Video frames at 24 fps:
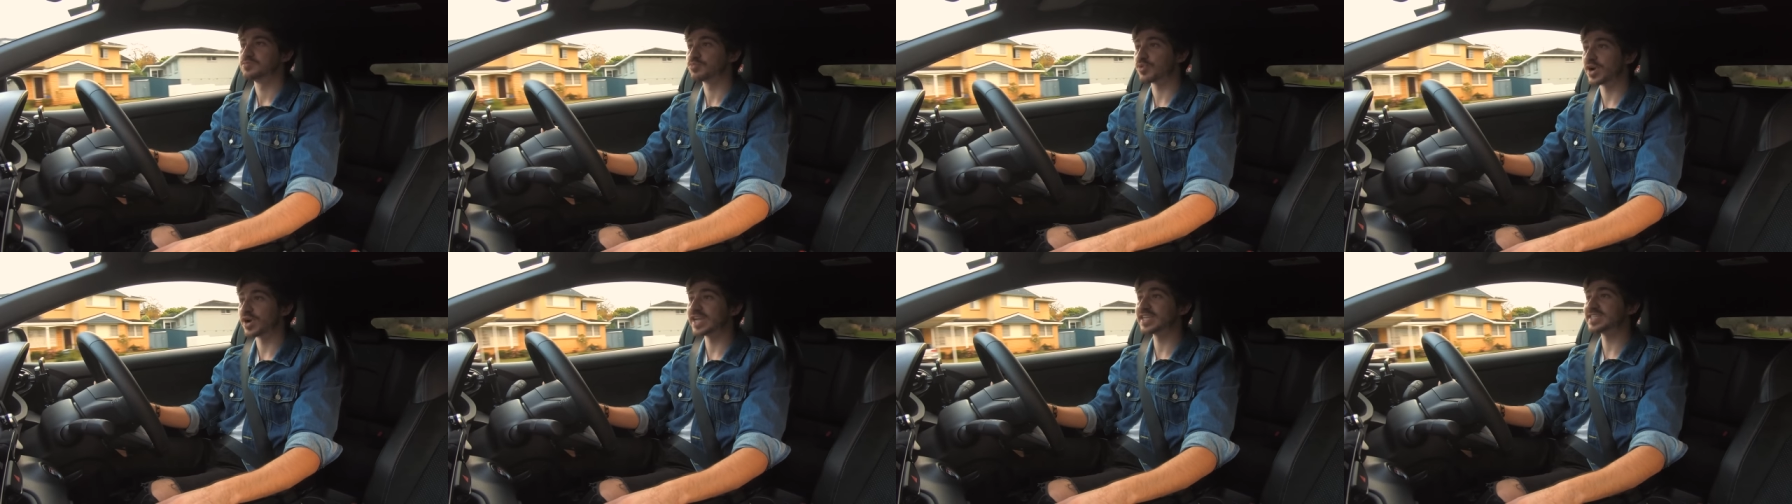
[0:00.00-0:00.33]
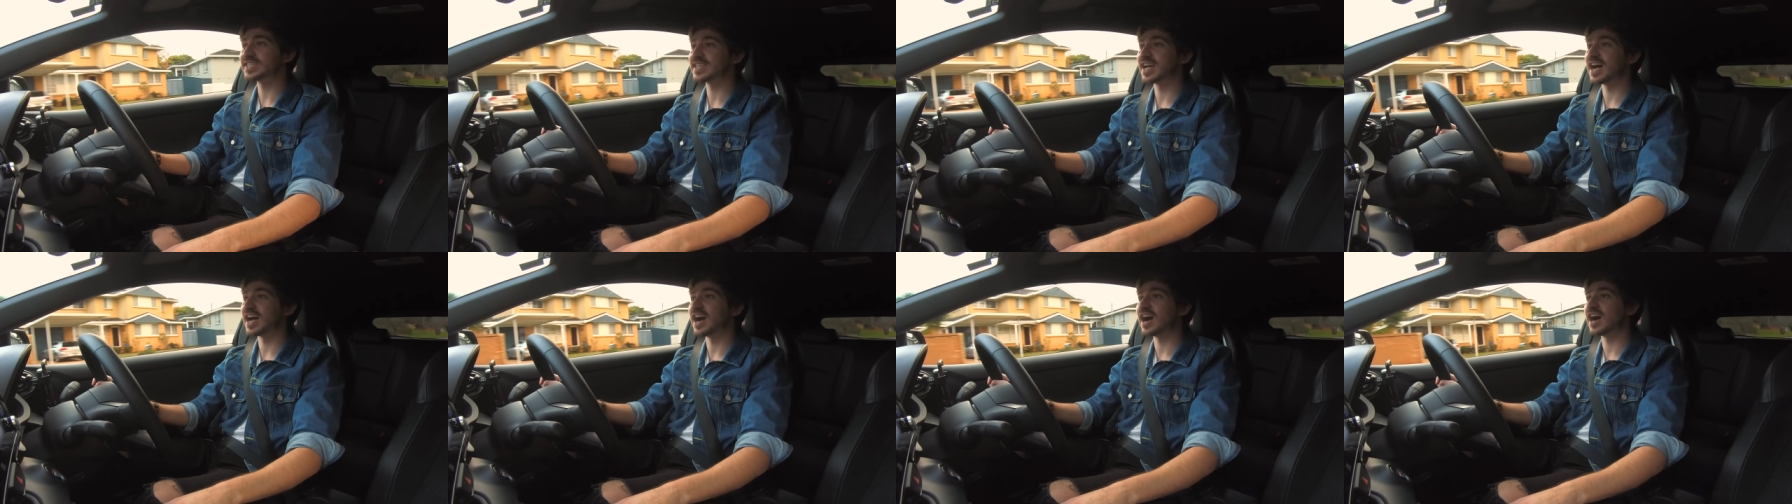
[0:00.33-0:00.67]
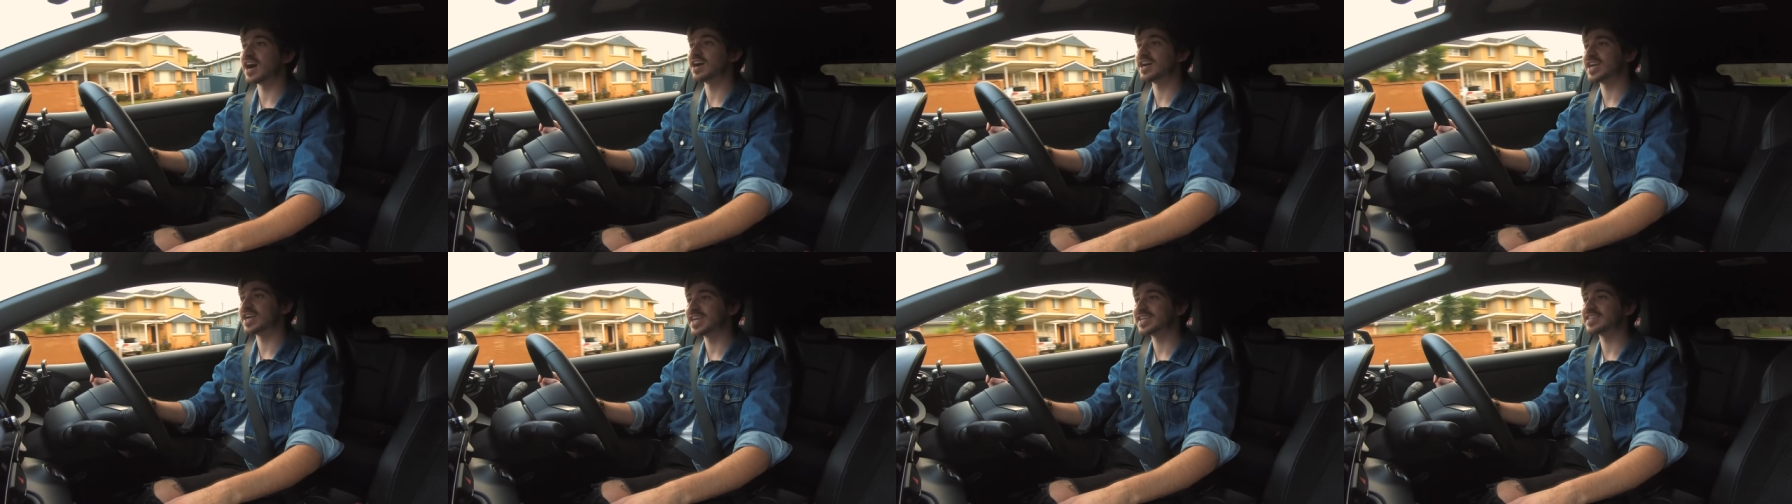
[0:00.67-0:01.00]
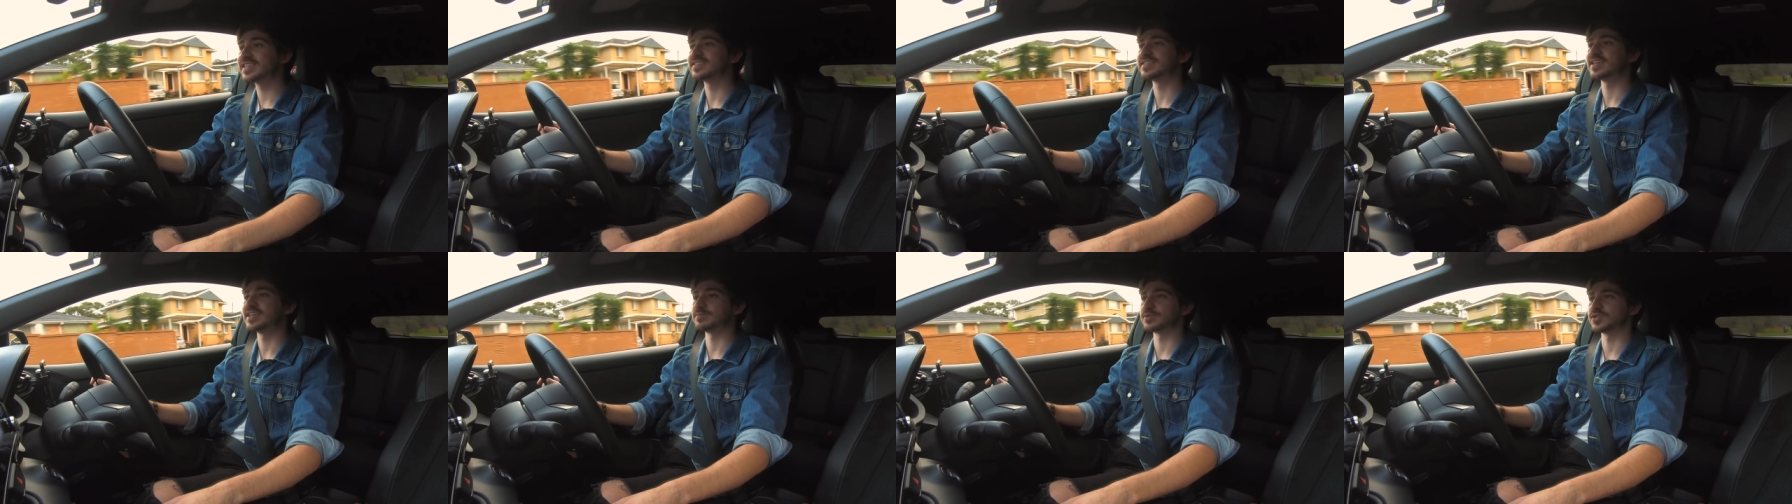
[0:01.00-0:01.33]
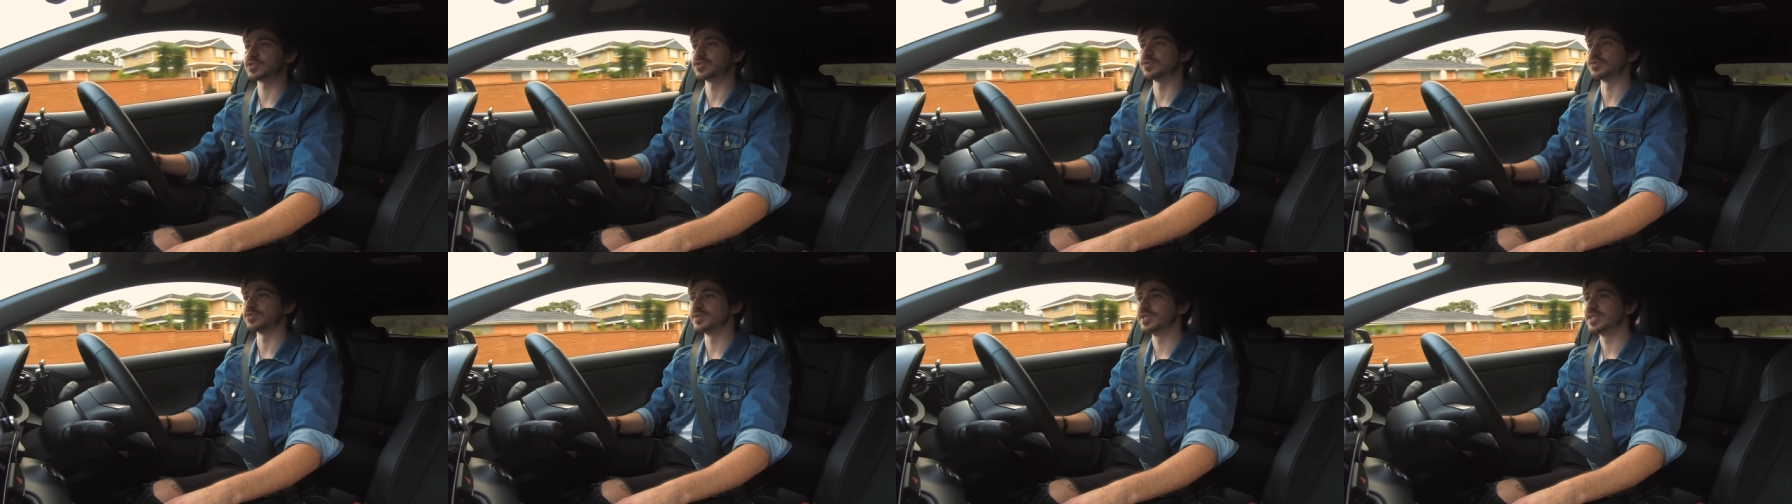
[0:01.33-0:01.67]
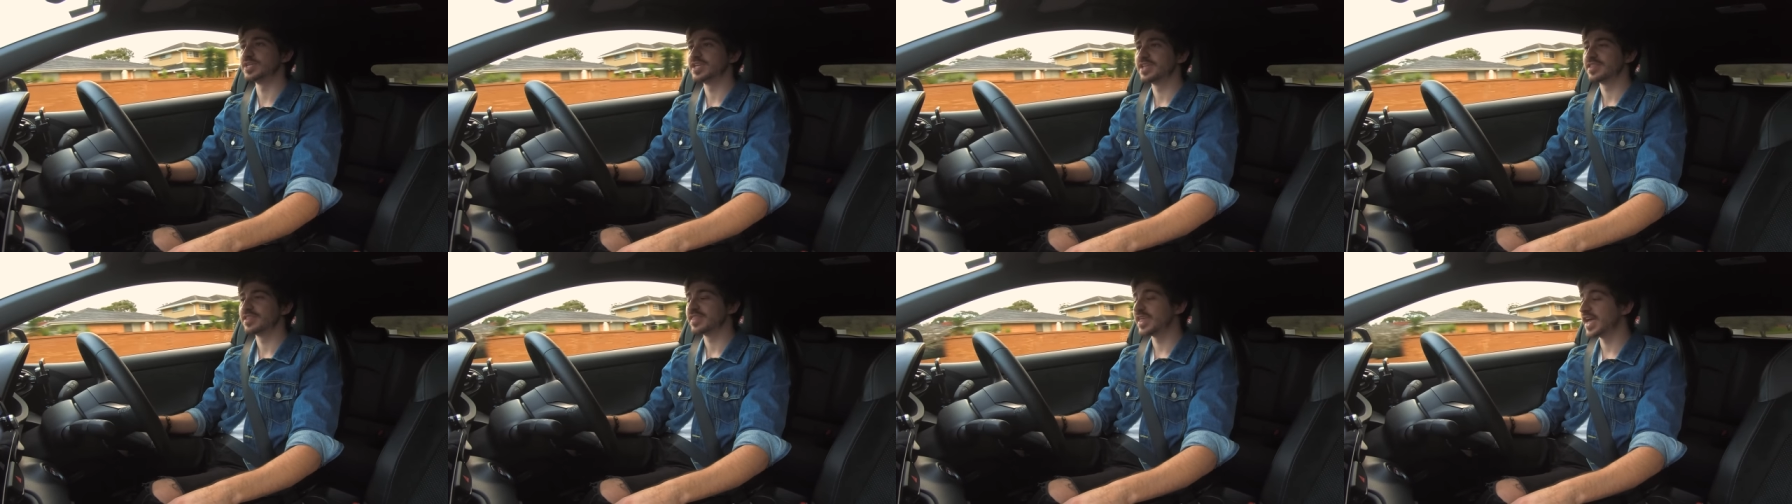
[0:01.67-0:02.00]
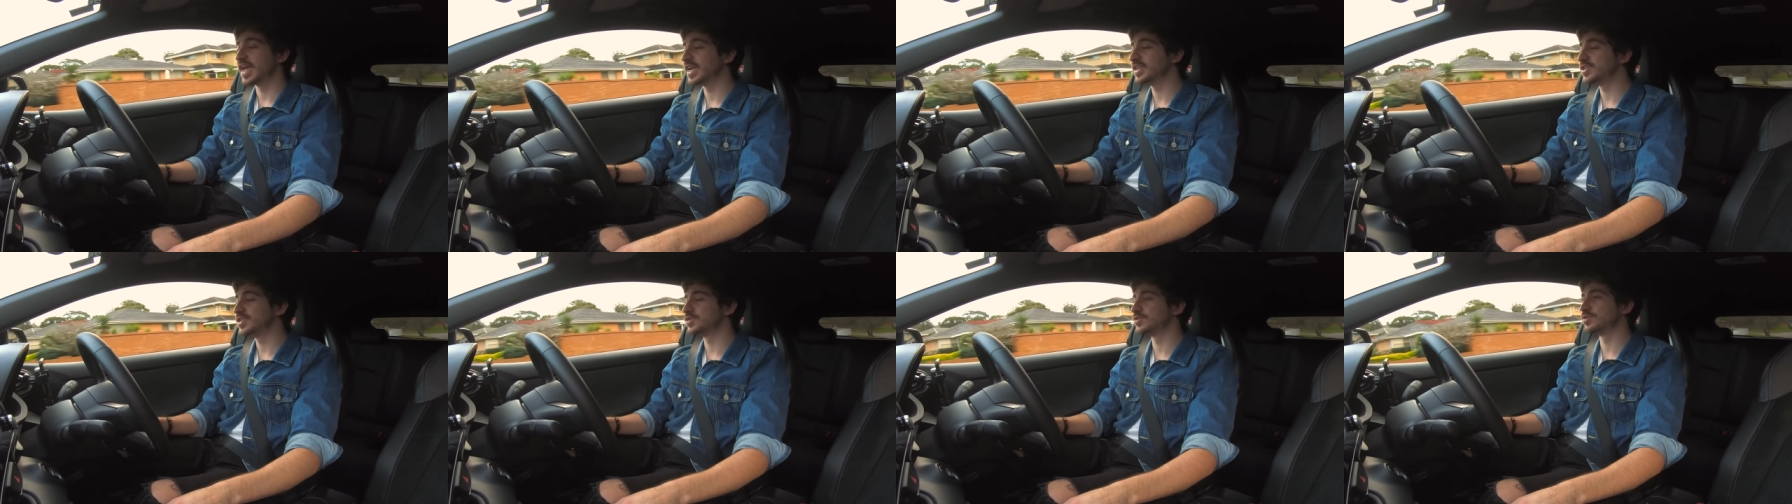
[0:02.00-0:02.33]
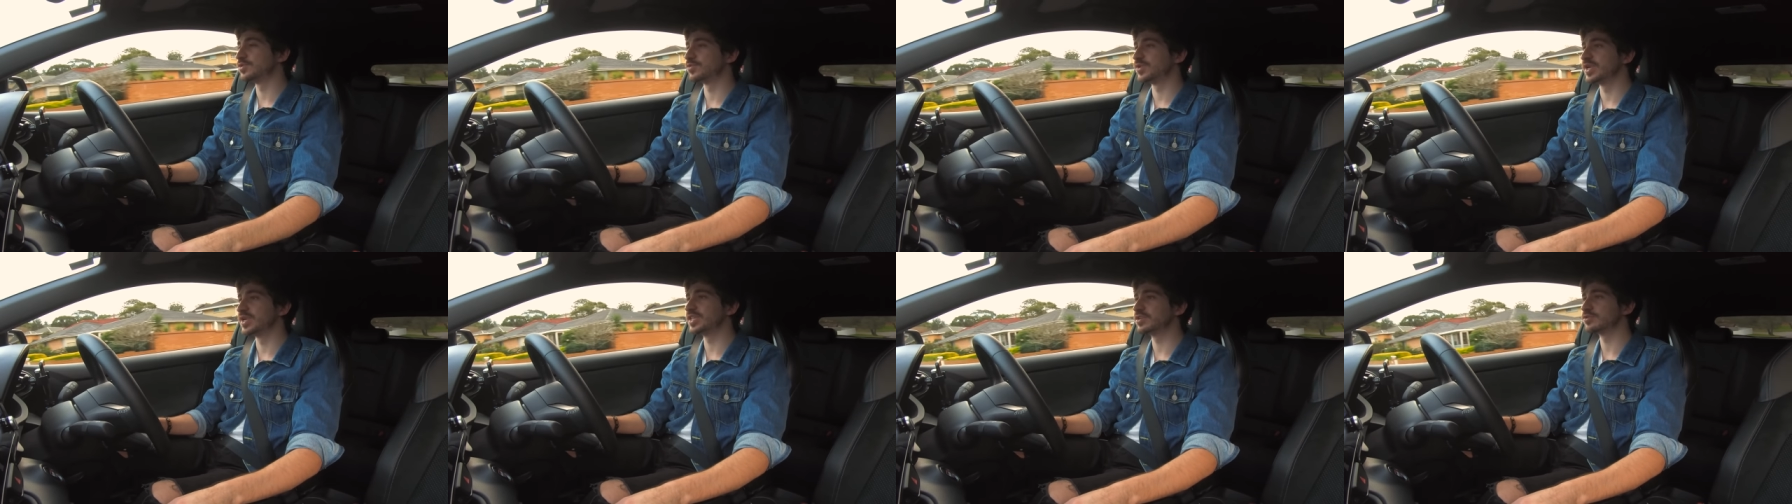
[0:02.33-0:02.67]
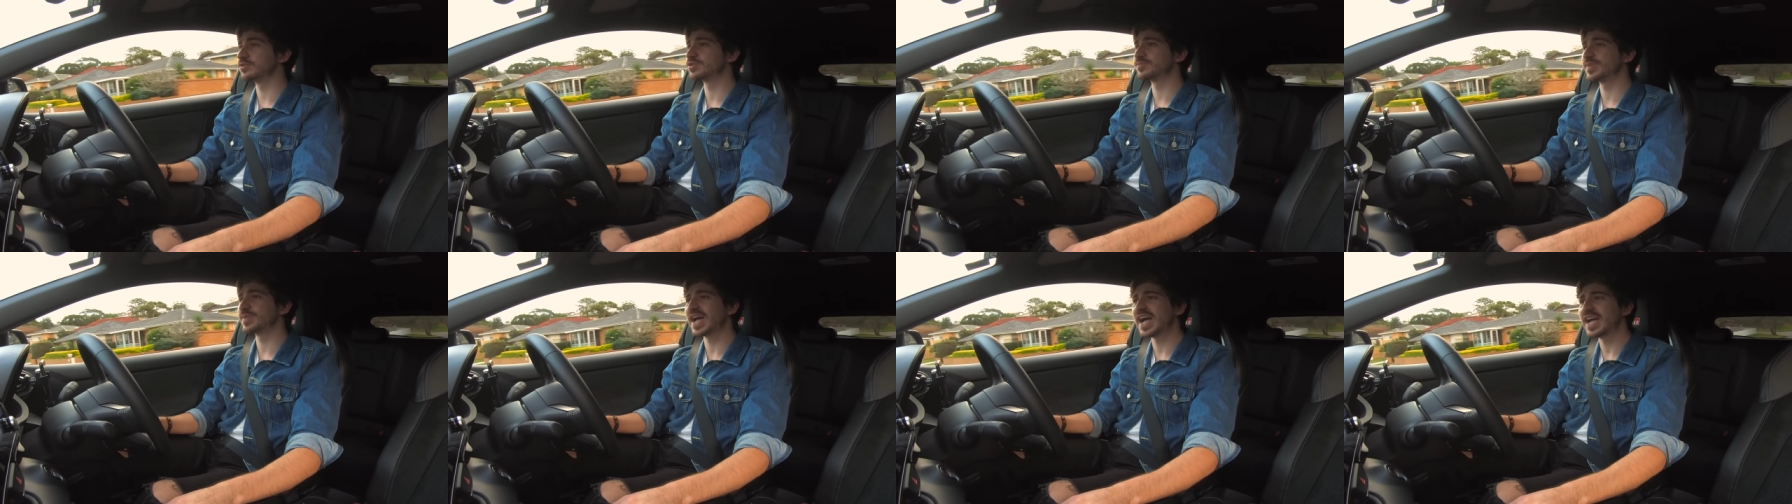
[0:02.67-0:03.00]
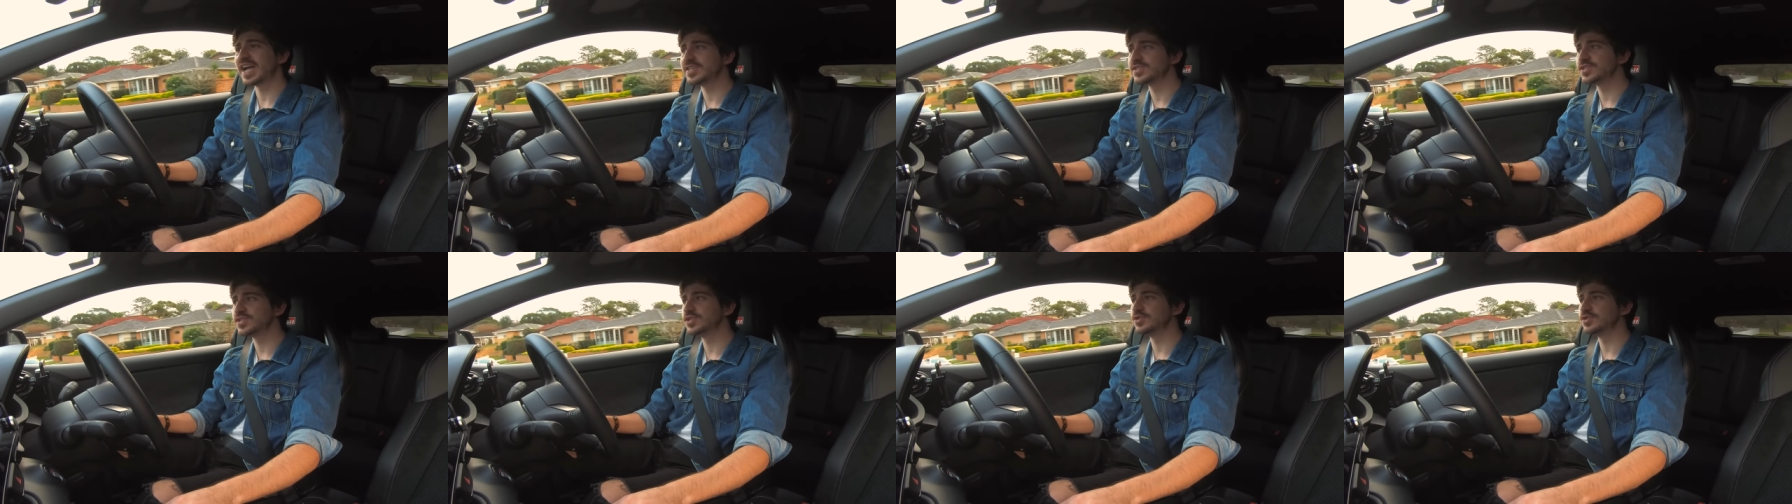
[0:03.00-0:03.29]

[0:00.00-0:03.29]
brakes are exceptional. They do a really good job, as